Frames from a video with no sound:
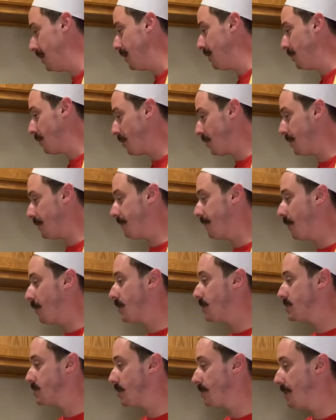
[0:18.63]
we're gonna
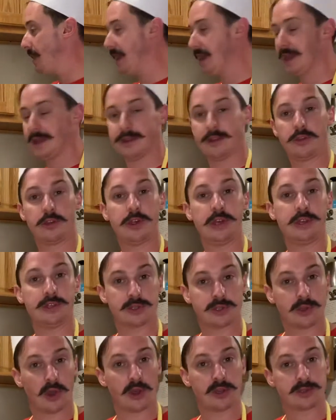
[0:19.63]
focus on making the cheese
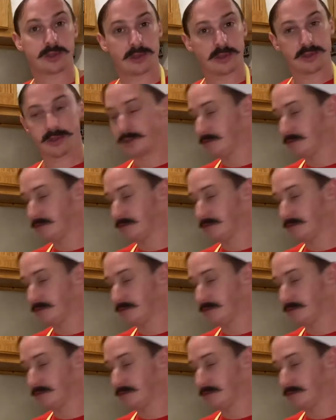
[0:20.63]
sauce because